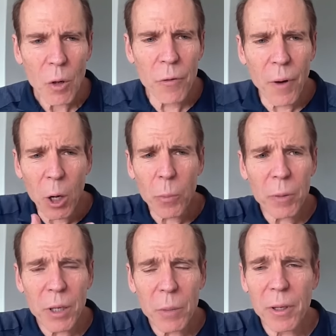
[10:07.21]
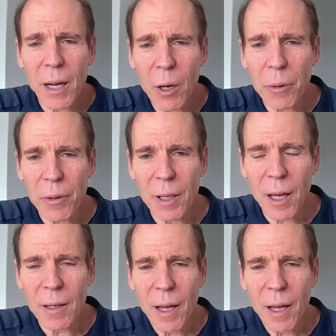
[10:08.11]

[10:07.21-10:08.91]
for helping people get healthy again.